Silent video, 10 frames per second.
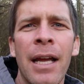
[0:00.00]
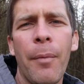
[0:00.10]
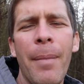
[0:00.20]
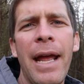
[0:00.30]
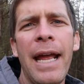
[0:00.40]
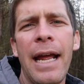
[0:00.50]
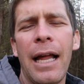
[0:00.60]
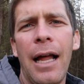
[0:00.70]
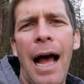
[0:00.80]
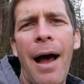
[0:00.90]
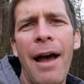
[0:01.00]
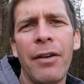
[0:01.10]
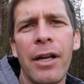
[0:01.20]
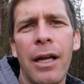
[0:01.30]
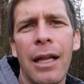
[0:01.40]
For me, I
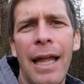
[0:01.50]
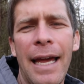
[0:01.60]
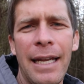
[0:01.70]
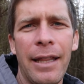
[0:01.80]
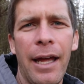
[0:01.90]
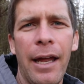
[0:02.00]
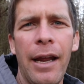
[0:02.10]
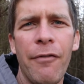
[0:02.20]
have a, a lady that